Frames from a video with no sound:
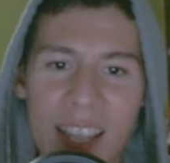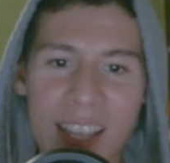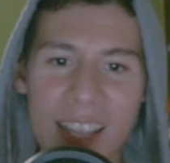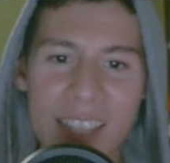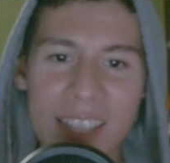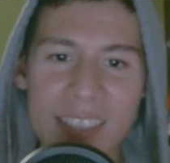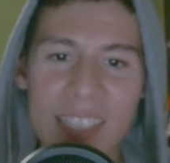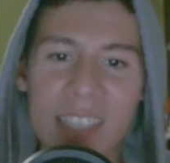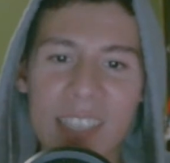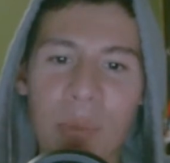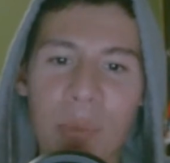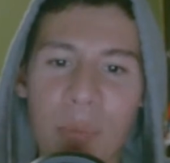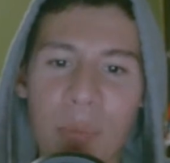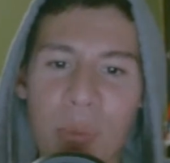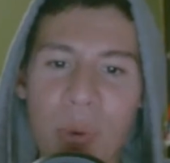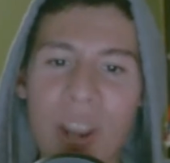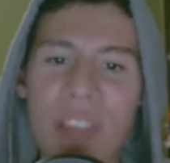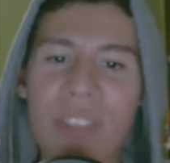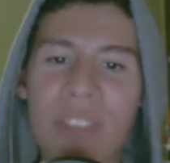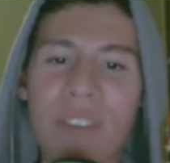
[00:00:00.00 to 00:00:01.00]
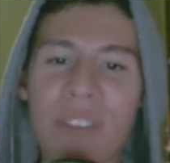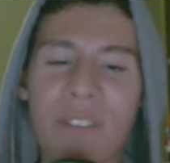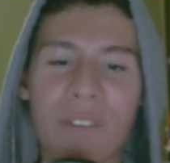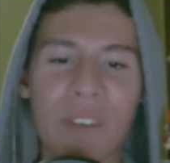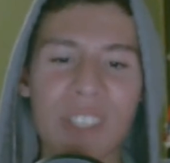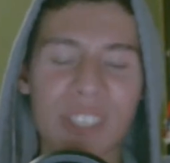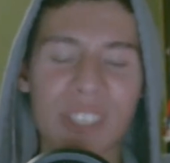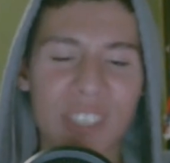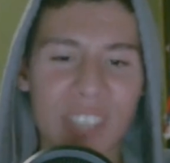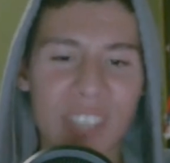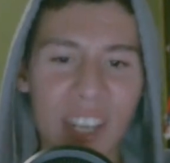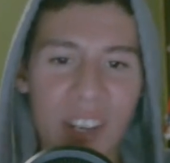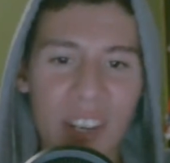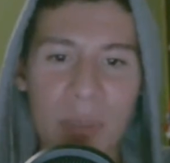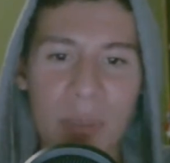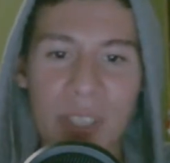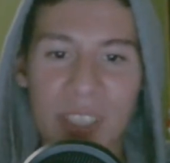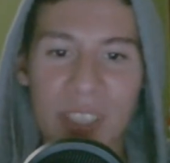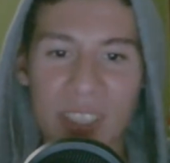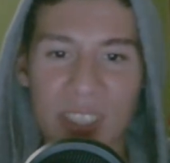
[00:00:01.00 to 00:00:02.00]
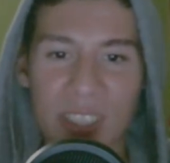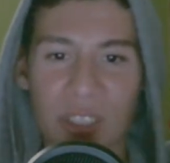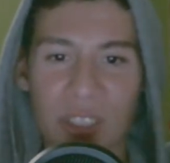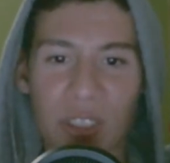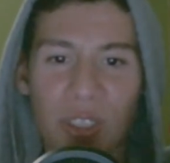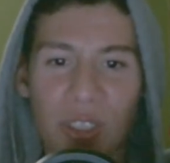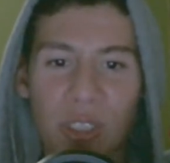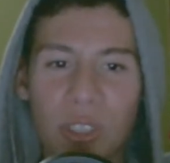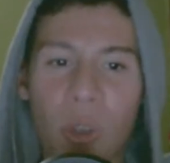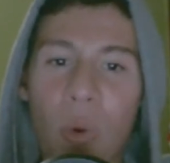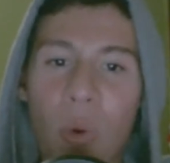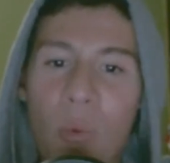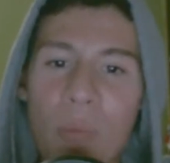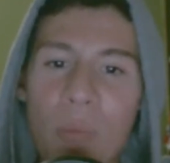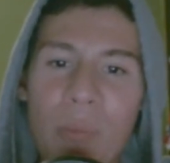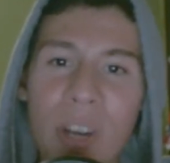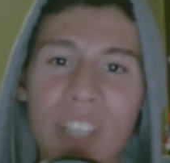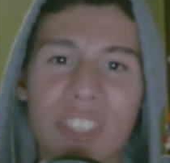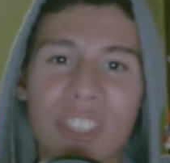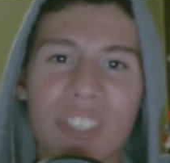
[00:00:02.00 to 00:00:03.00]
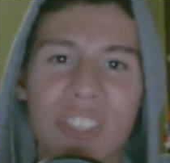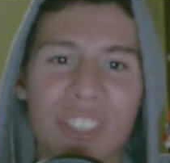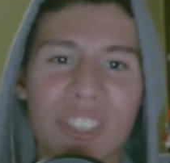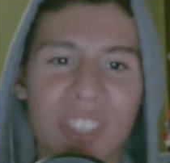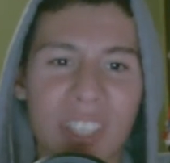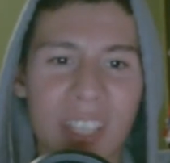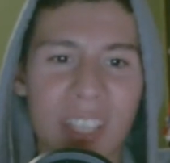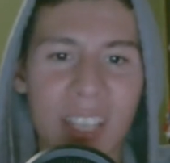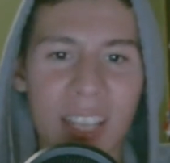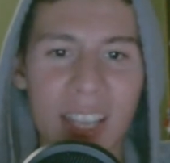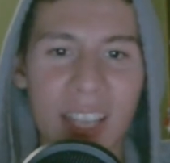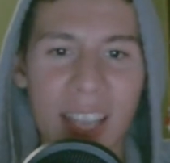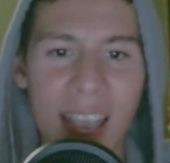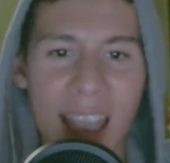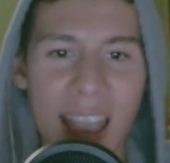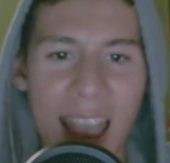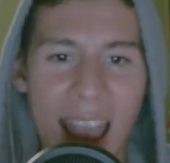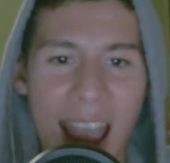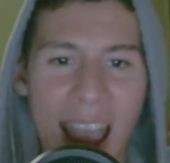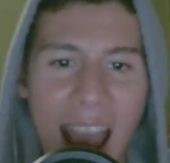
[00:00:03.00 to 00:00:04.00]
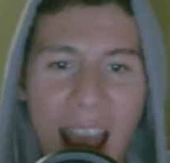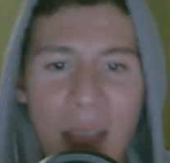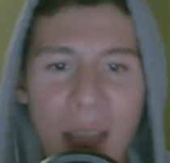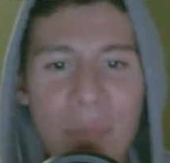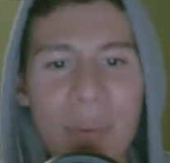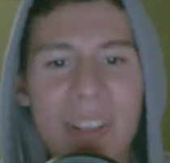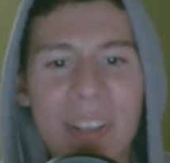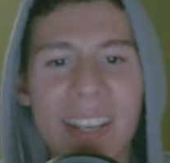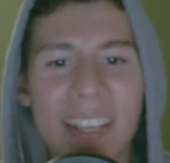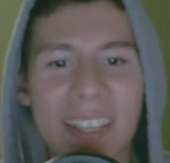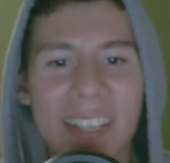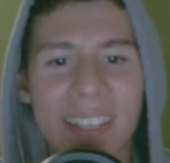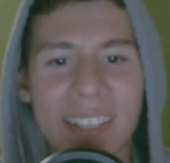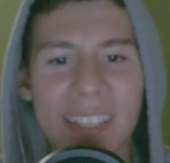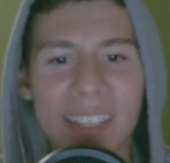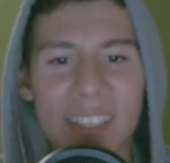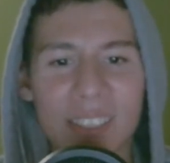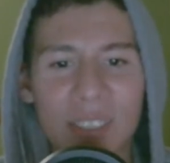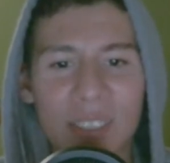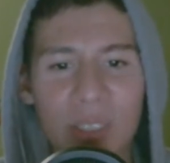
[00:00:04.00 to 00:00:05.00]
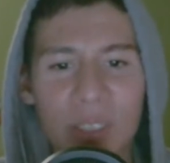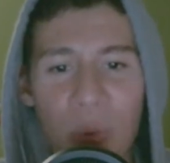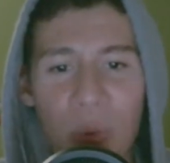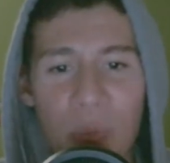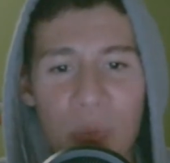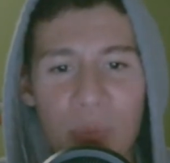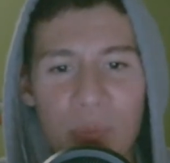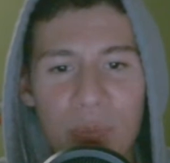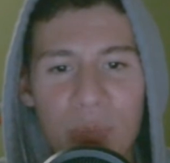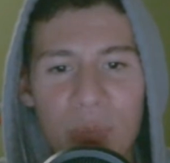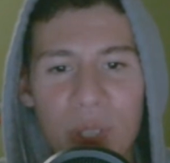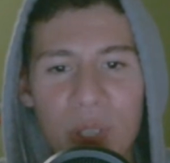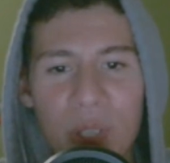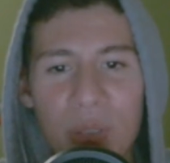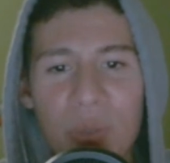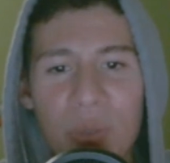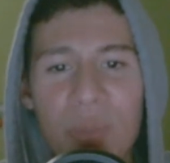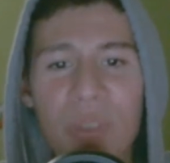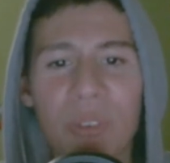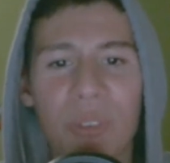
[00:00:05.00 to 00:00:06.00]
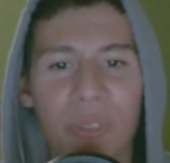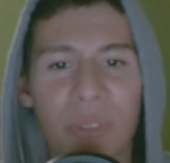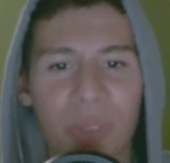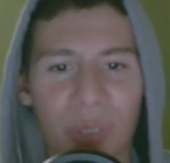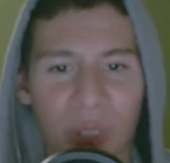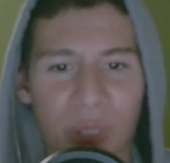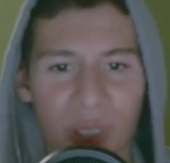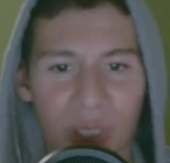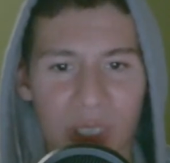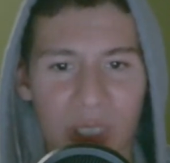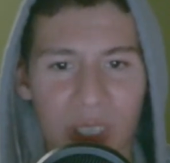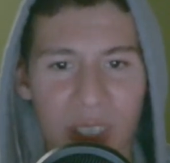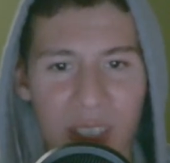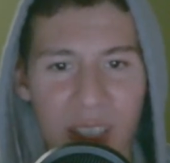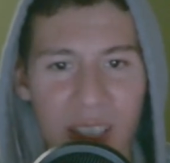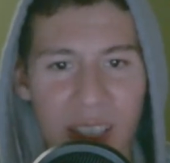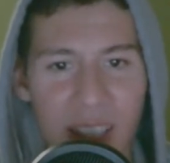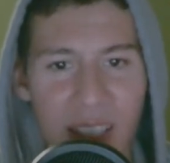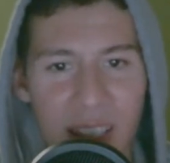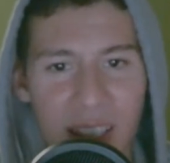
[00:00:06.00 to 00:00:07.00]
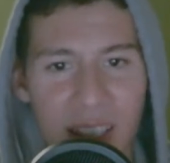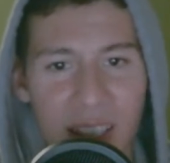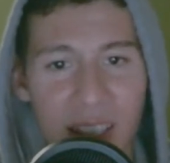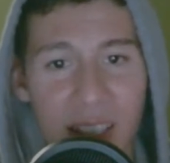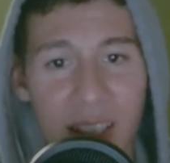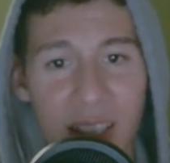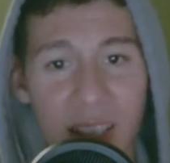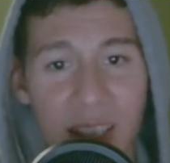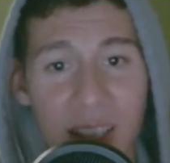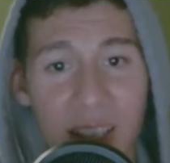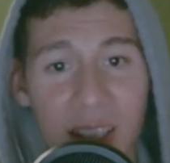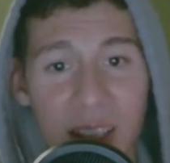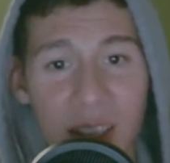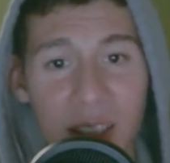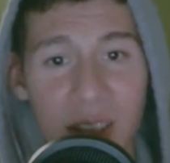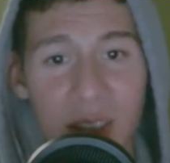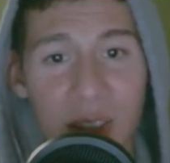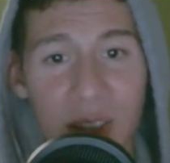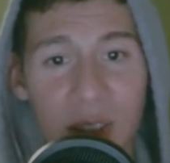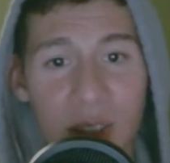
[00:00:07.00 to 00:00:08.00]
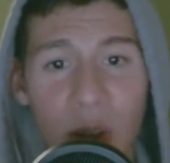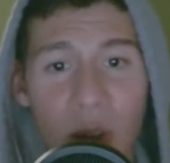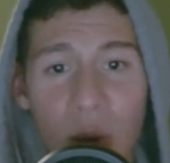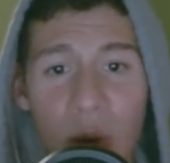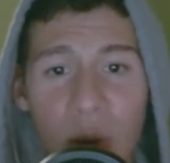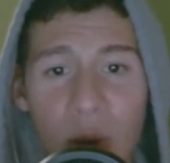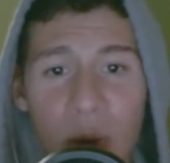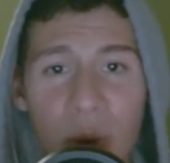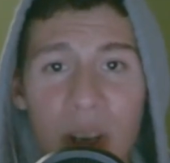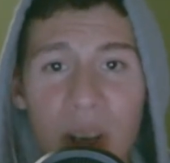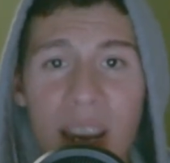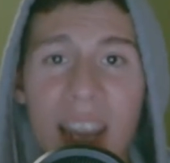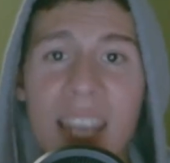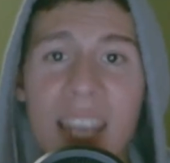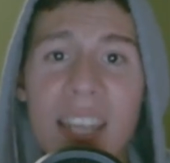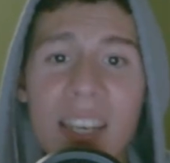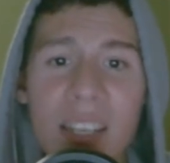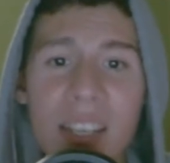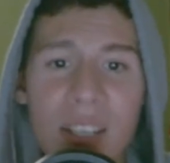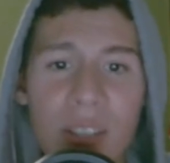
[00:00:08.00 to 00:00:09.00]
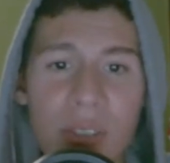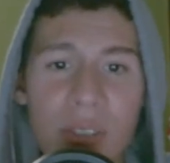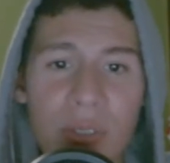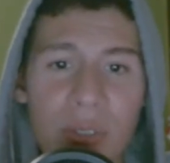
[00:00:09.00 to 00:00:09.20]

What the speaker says: it's like a breath of fresh air, because there's so much happening. It's so beautiful, so creative,